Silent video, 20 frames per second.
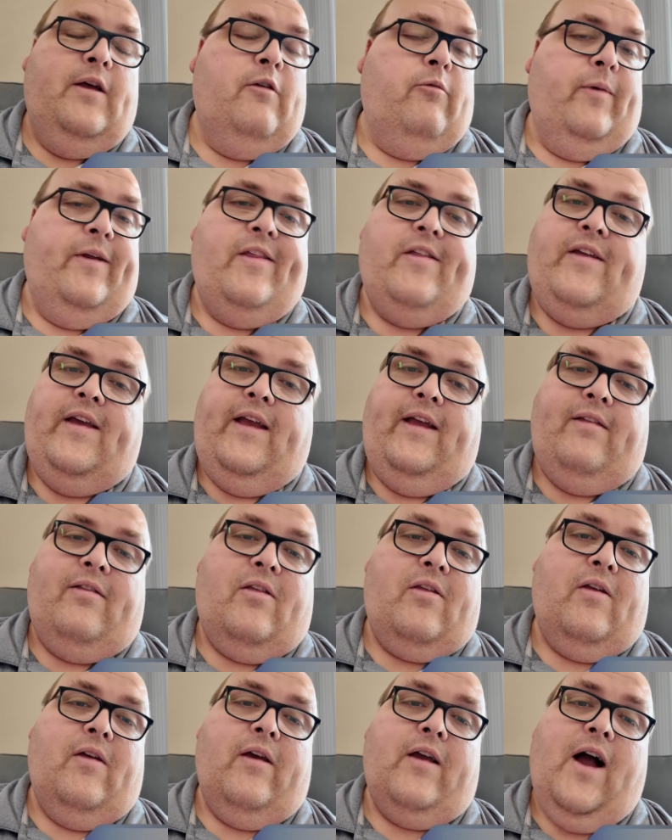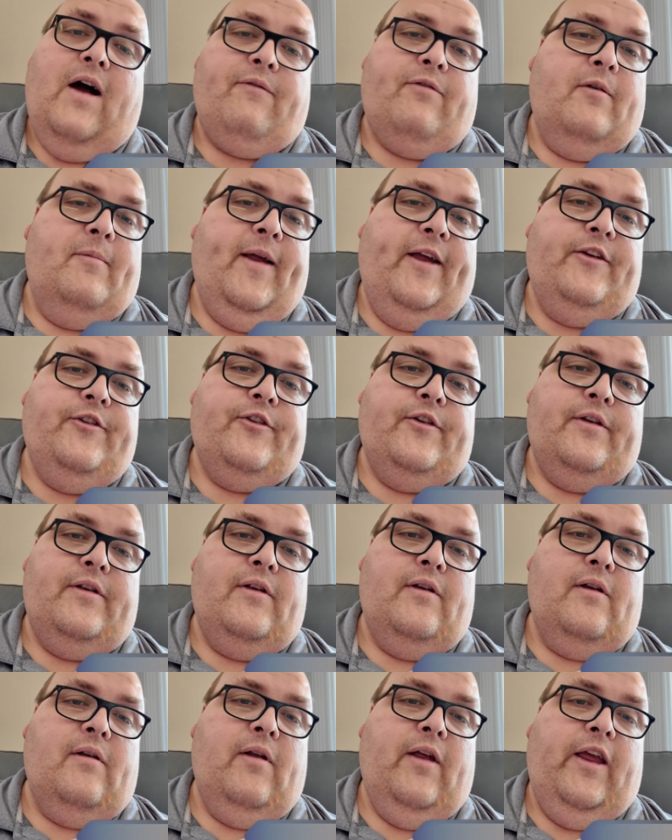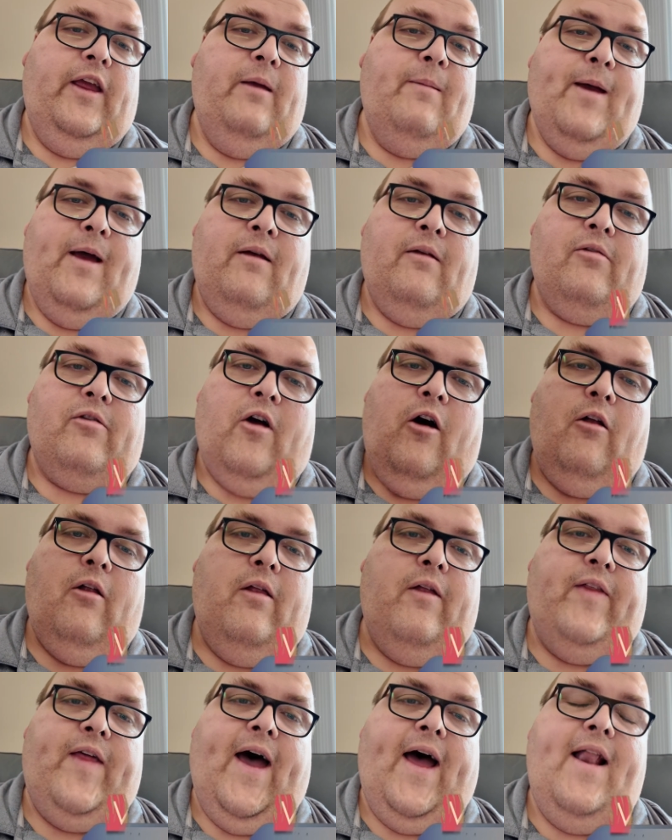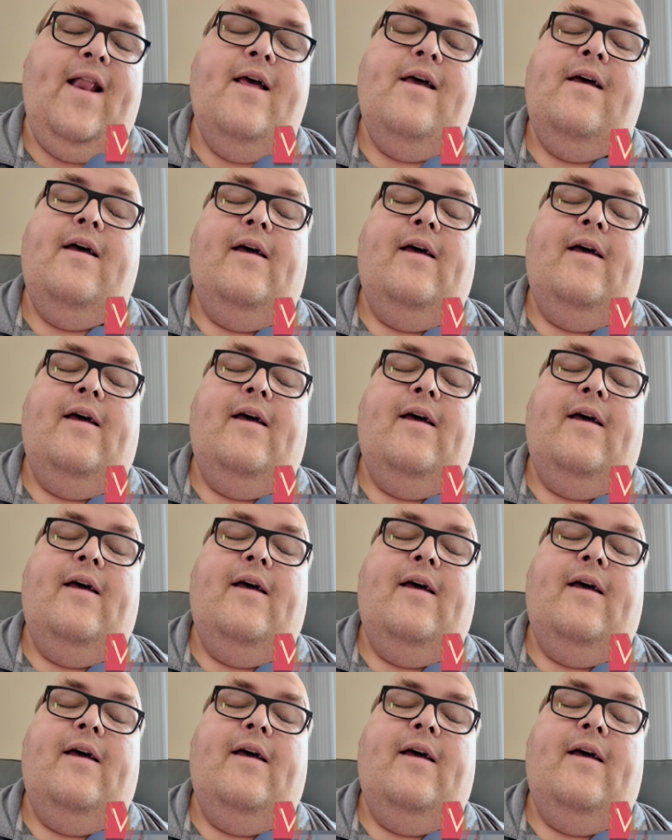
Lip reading: receipts, confirmation, emails, all of that.